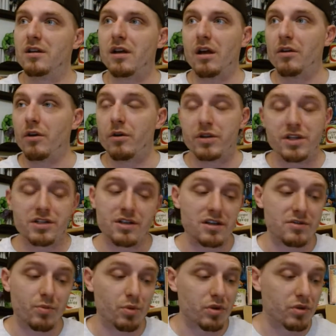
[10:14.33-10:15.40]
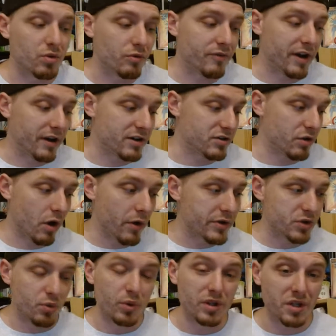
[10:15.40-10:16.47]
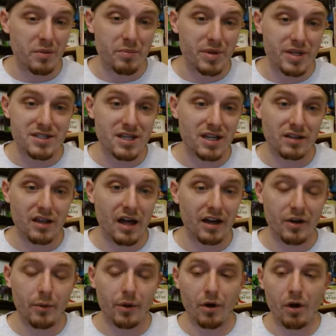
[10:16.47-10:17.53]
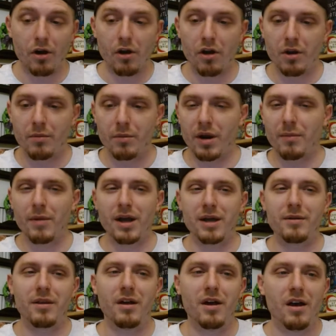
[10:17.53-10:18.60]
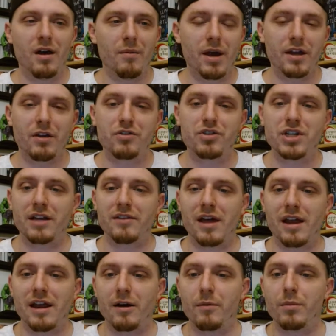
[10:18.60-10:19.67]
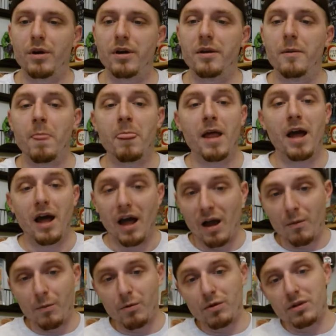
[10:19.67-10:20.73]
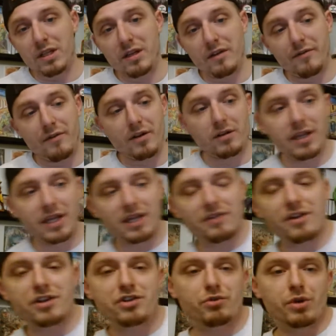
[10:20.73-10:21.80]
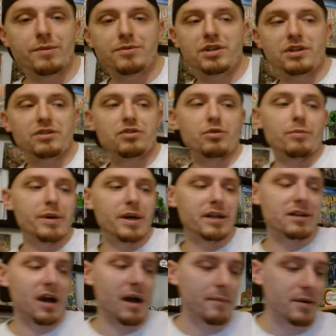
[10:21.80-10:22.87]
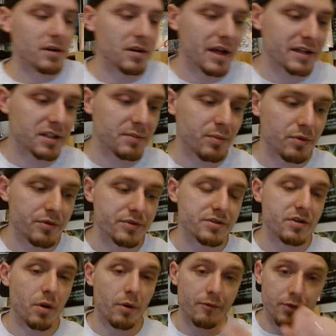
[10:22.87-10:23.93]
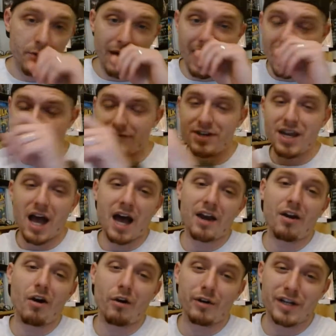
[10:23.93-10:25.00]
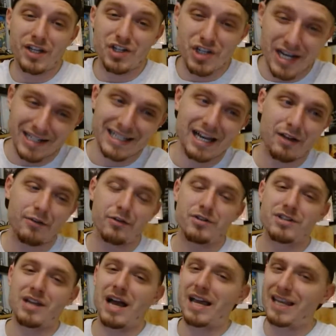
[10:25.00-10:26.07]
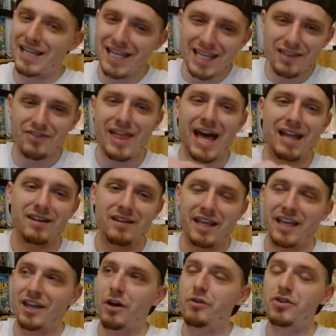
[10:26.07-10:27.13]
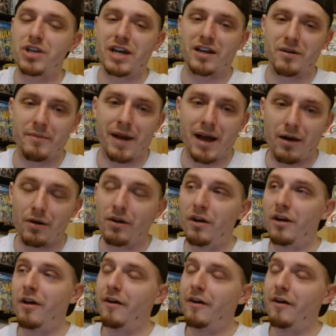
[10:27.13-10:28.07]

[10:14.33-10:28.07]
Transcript: I don't know, he just does some really cool variants. They're always really busy and a lot going on them, but I might go check that out. But I'm going to leave a link in the description to Big Time Collectables. So if you have not already checked out their site, hit that link. Go check them out.